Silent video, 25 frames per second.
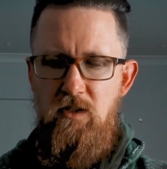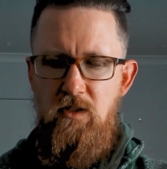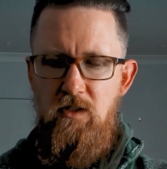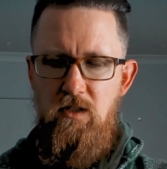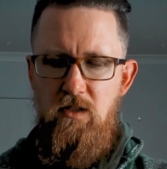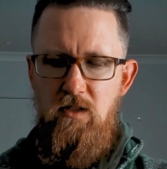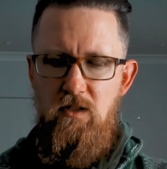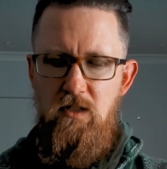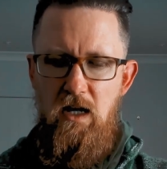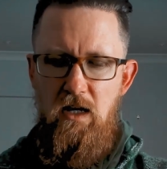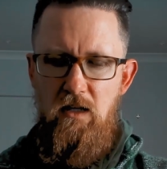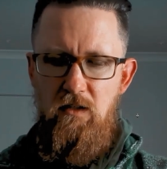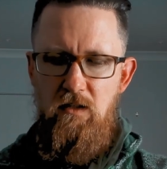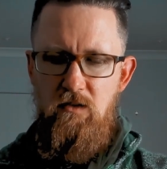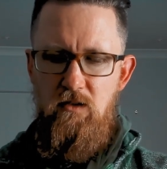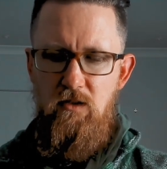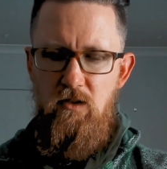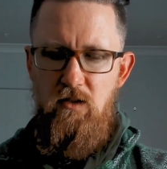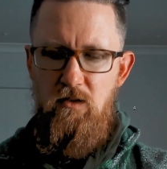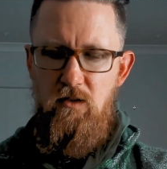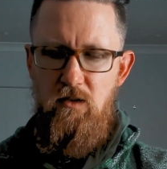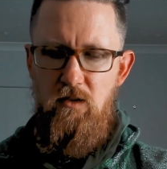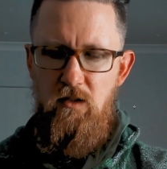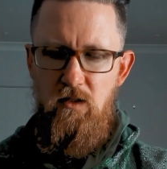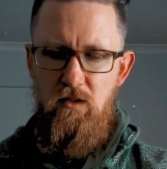Let's start.
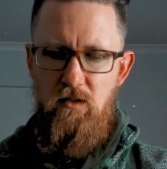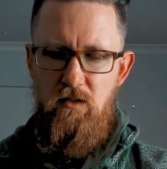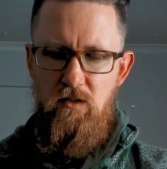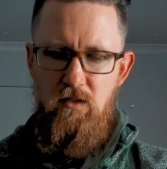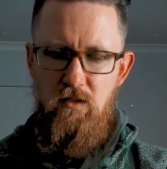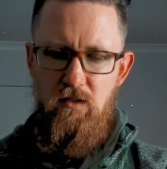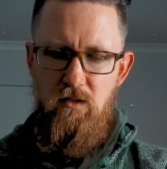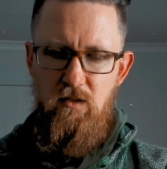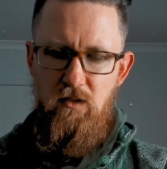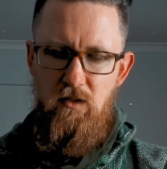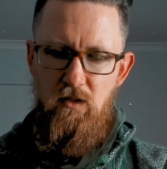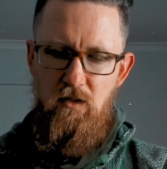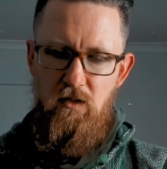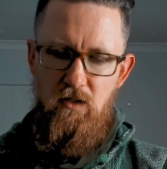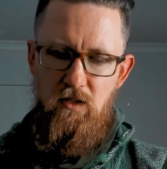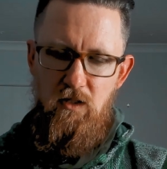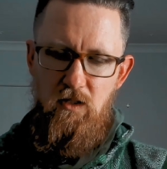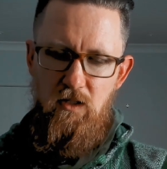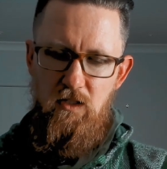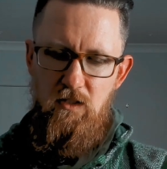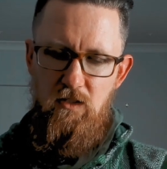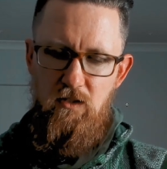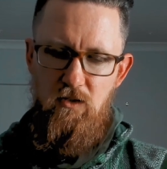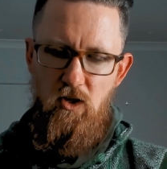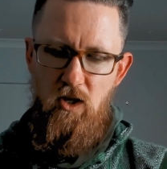So
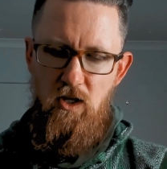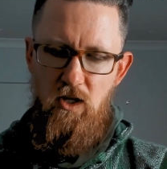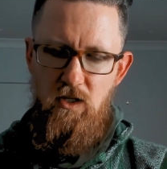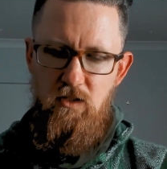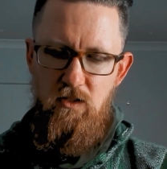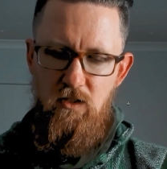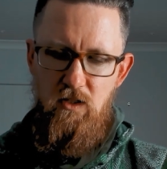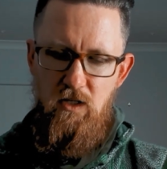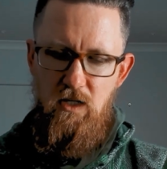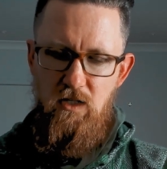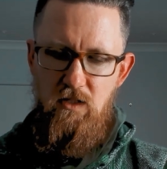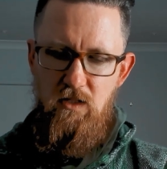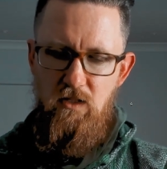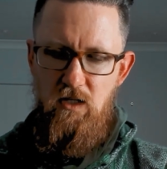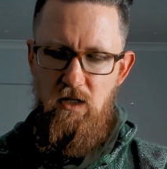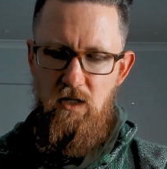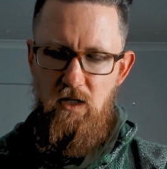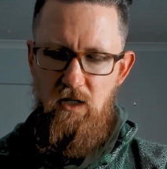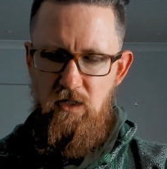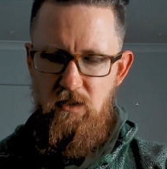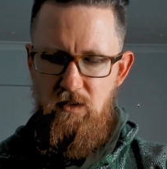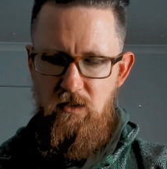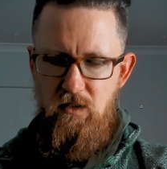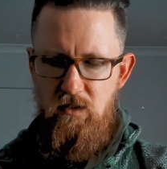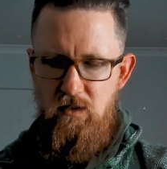it's nice and easy.
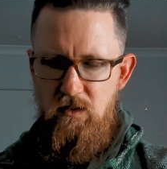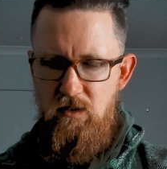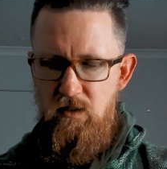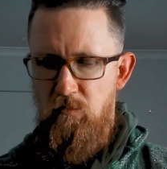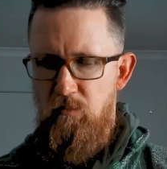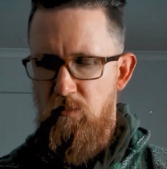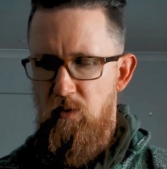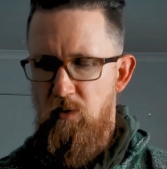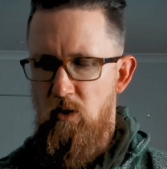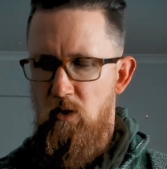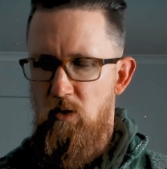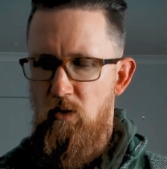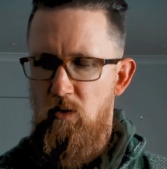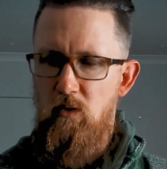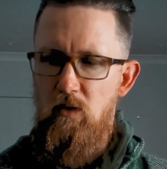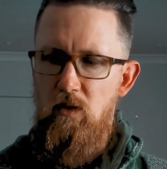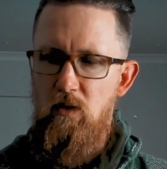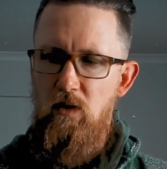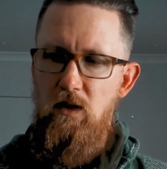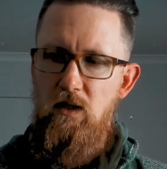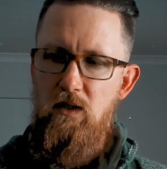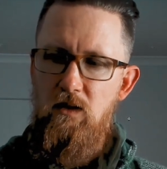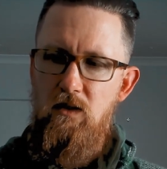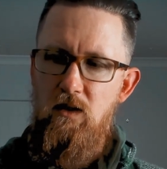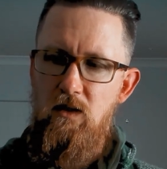It is
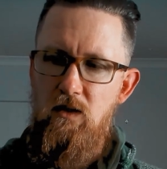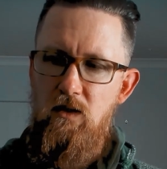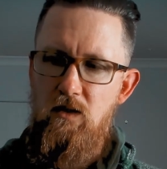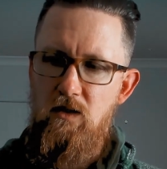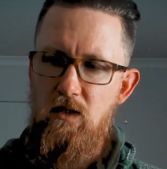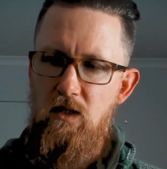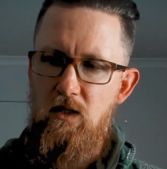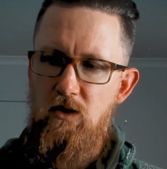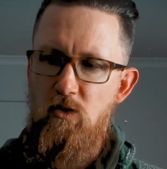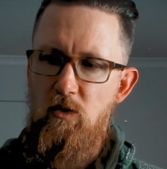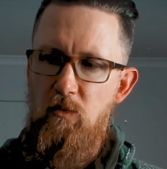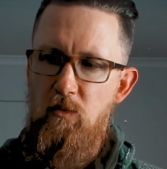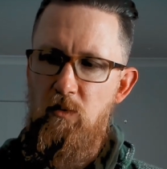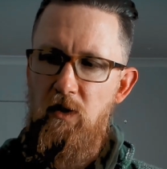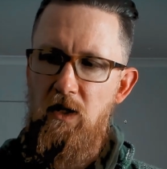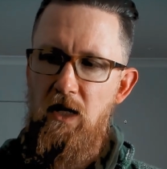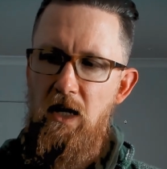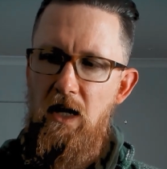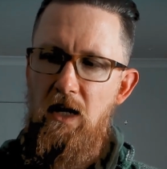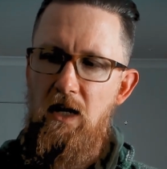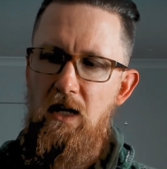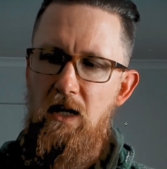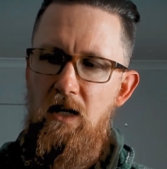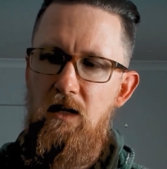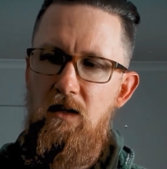a
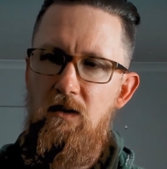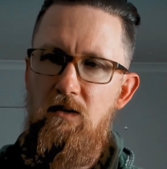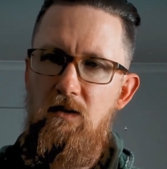AAA.